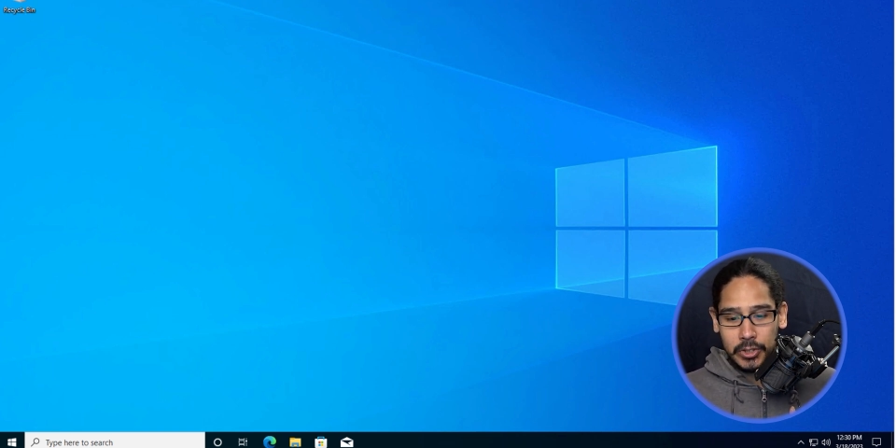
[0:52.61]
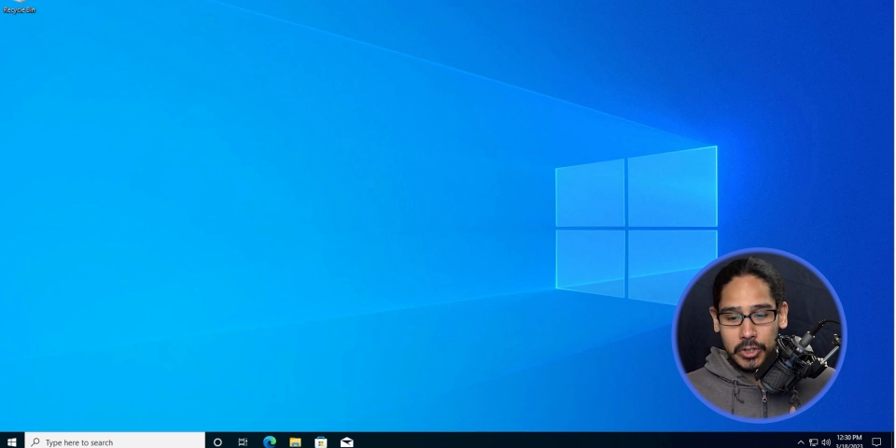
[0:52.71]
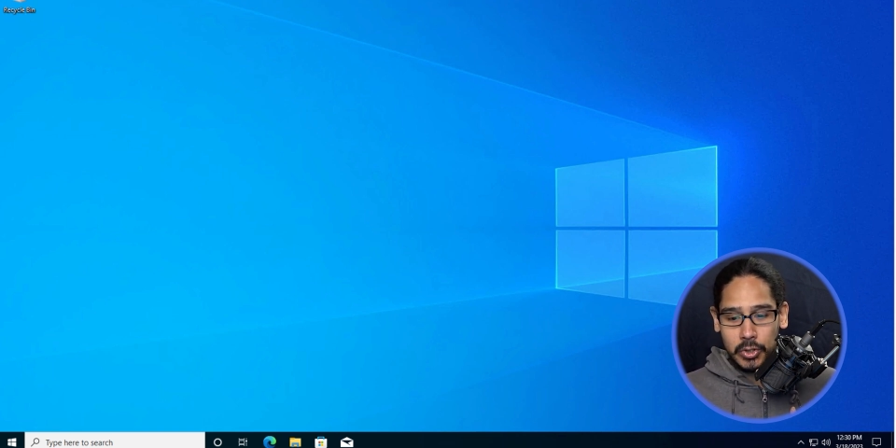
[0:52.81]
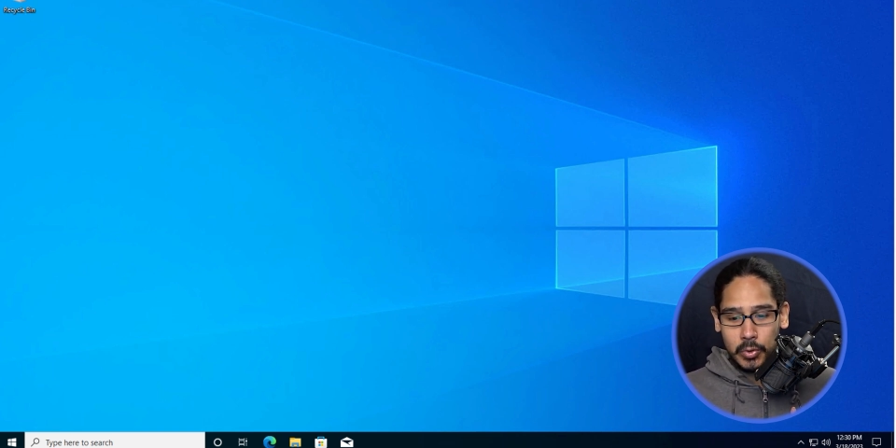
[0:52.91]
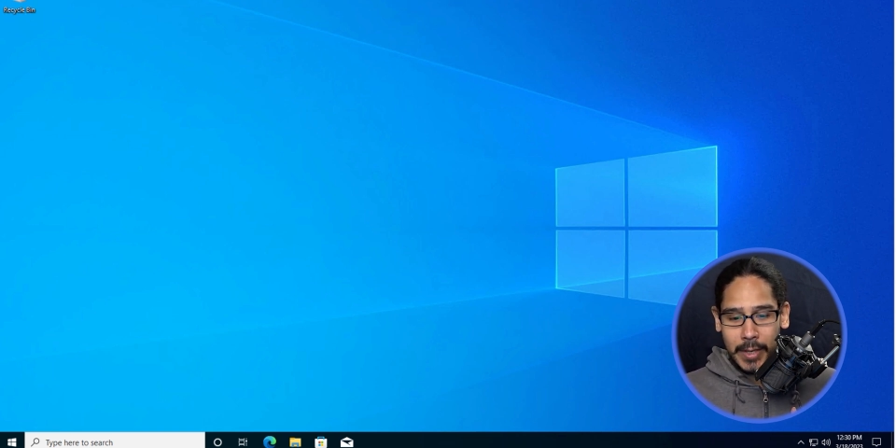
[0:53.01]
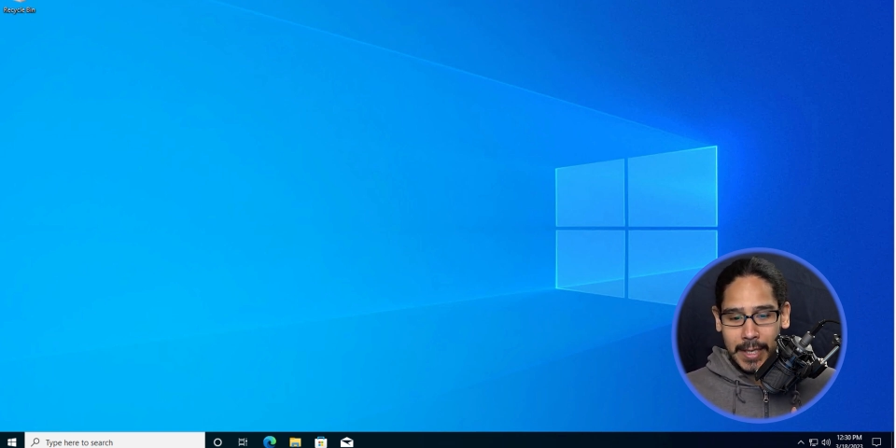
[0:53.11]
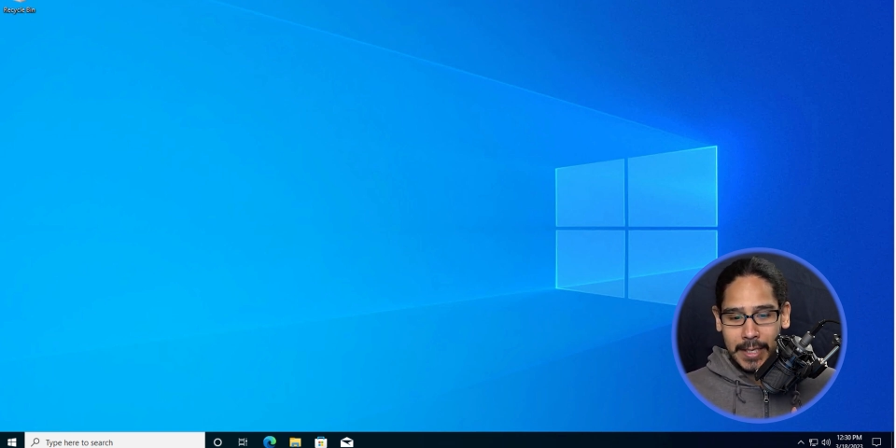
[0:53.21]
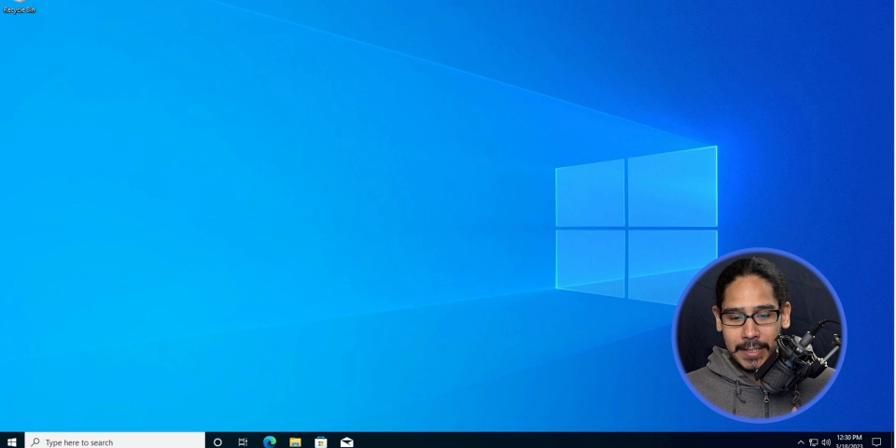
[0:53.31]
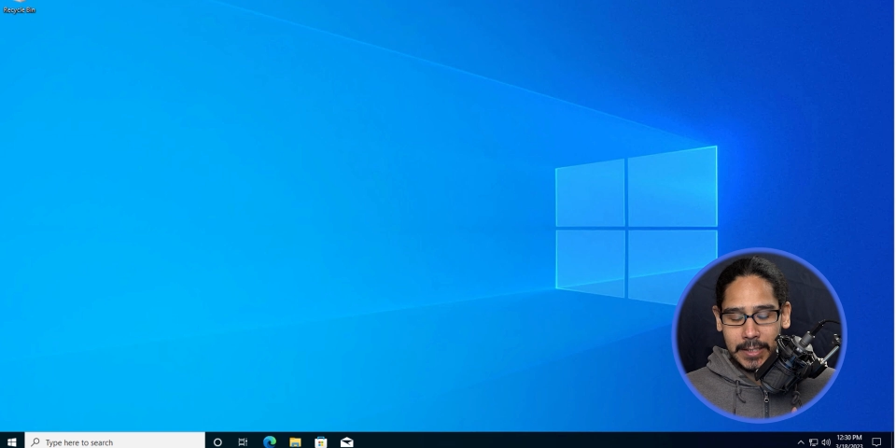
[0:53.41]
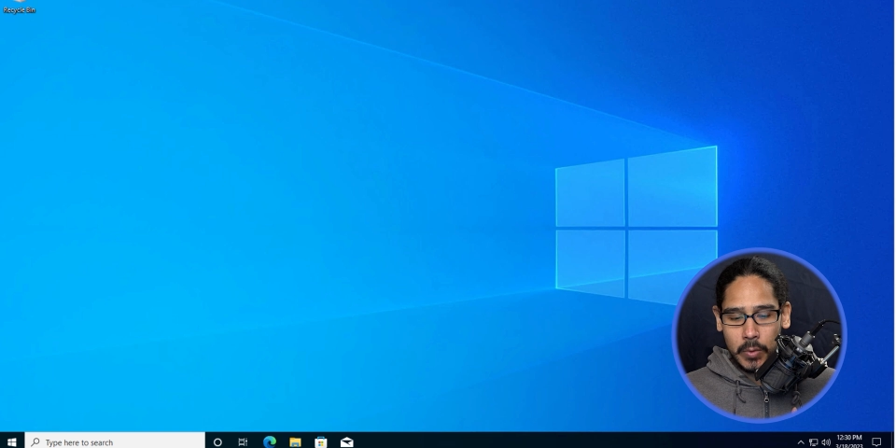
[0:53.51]
do
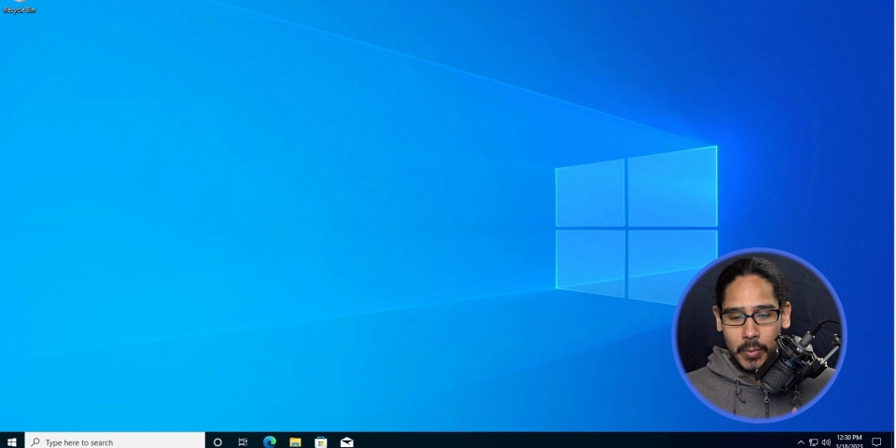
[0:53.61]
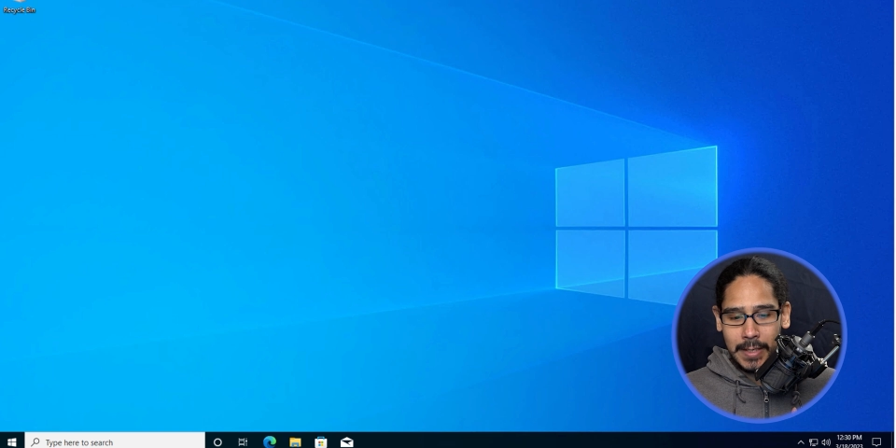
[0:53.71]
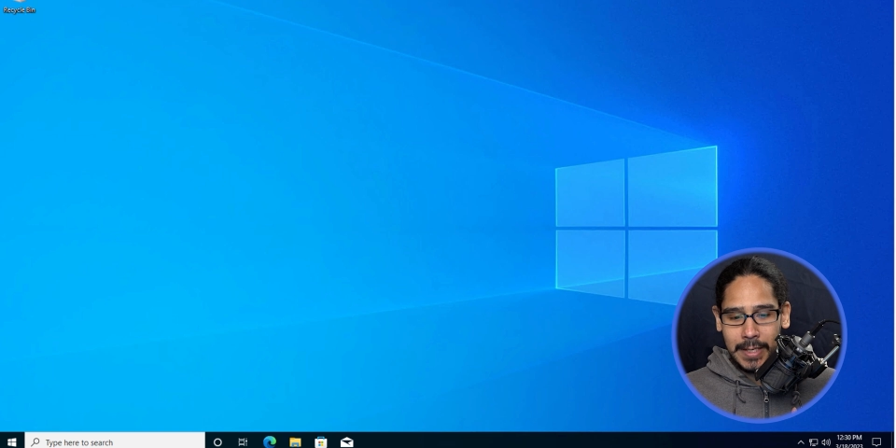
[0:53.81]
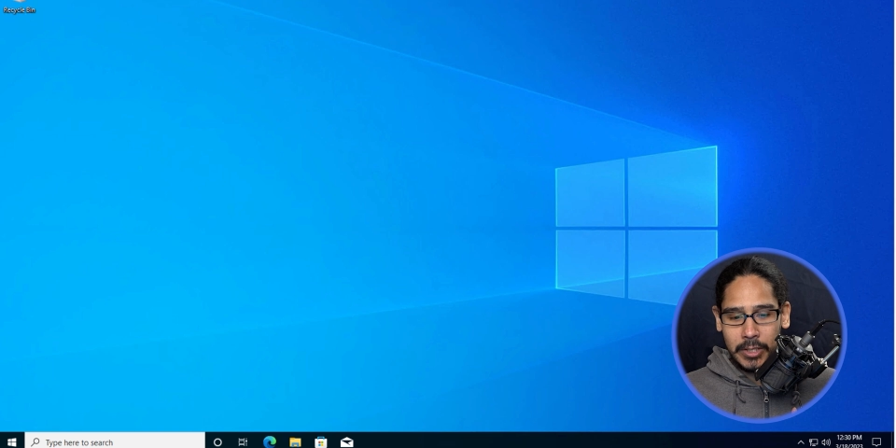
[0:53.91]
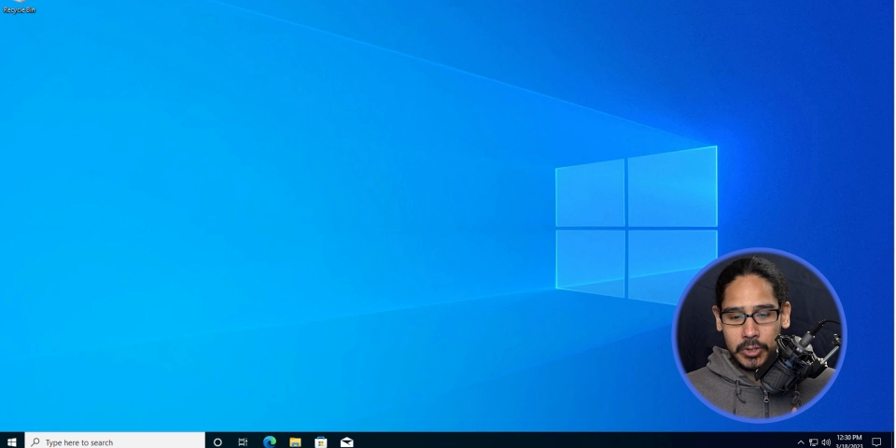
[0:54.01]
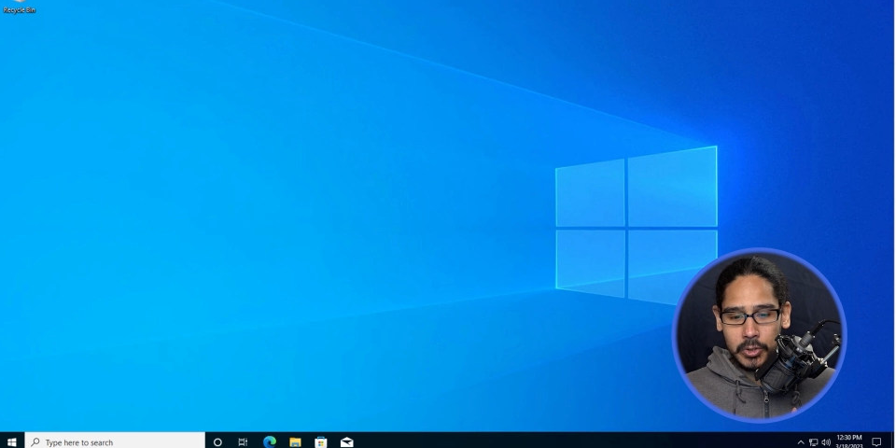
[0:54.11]
is we need